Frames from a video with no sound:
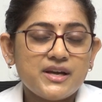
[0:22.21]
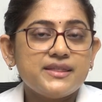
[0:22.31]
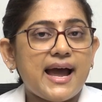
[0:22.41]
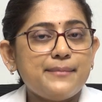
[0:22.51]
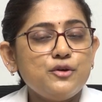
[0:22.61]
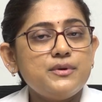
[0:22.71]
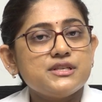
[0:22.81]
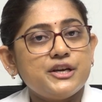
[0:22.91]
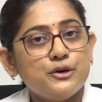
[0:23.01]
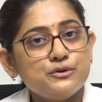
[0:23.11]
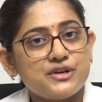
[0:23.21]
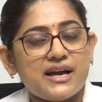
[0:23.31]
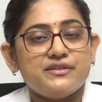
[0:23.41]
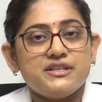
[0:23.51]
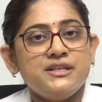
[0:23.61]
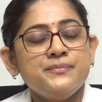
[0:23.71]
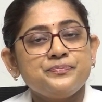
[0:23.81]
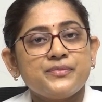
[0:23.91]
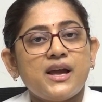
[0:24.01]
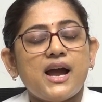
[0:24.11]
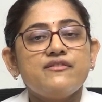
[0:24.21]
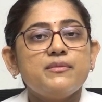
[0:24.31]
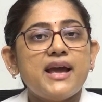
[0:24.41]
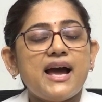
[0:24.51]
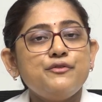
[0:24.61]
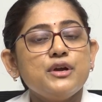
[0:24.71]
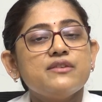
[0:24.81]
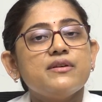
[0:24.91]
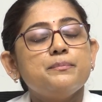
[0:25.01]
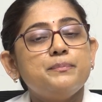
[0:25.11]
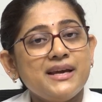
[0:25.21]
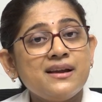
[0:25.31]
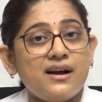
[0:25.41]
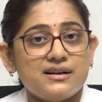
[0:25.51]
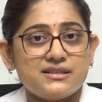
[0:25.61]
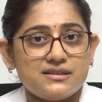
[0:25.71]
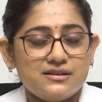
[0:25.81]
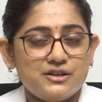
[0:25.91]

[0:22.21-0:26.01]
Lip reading: the abdomen is a huge cavity and we may have to give a big cut